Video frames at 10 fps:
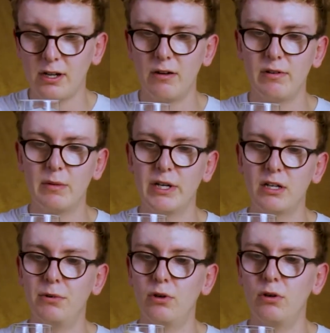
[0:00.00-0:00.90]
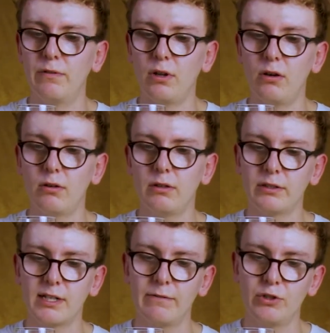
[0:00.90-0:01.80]
I can't really pick up an awful lot.
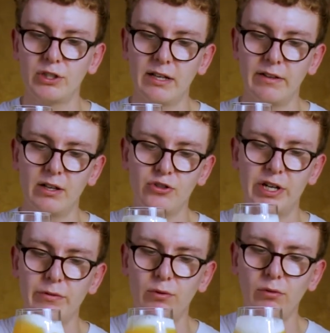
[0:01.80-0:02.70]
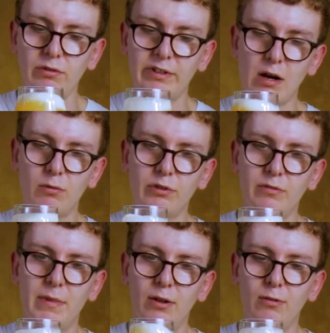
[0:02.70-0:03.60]
I kind of just get that general sour
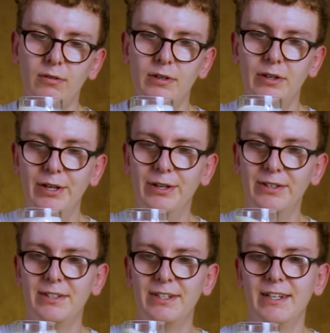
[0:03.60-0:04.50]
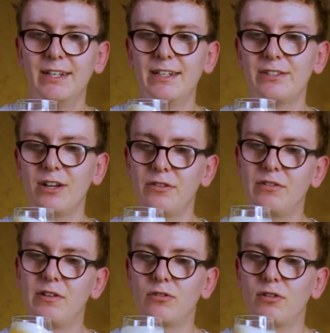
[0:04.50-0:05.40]
smell. It's hard
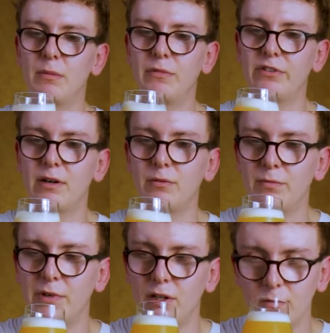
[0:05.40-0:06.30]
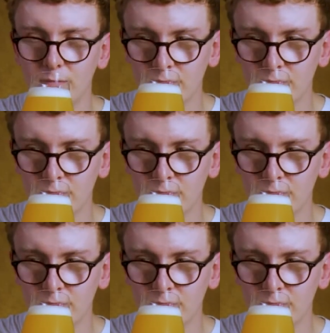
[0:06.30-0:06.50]
to describe the sour smell.